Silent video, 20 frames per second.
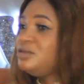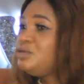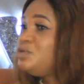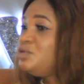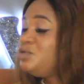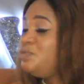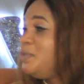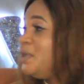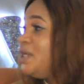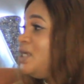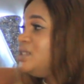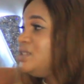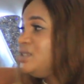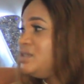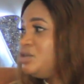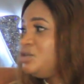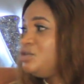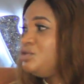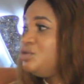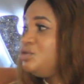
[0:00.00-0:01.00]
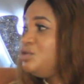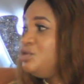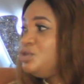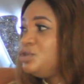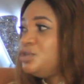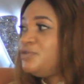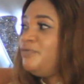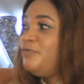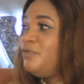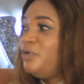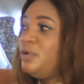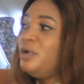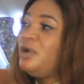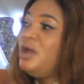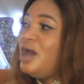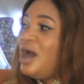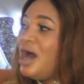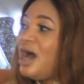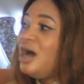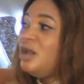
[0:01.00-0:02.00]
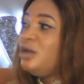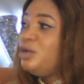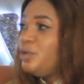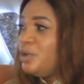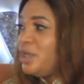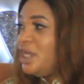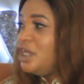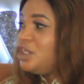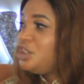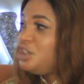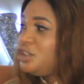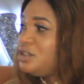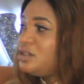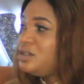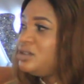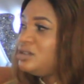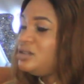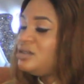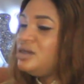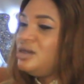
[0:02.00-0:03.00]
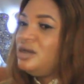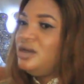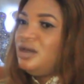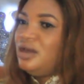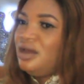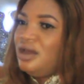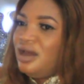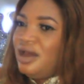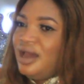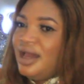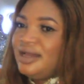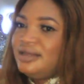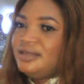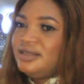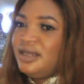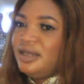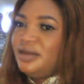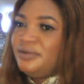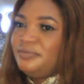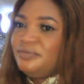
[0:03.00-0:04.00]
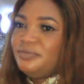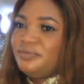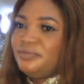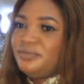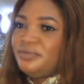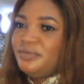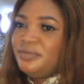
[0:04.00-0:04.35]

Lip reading: good places to use for our locations, and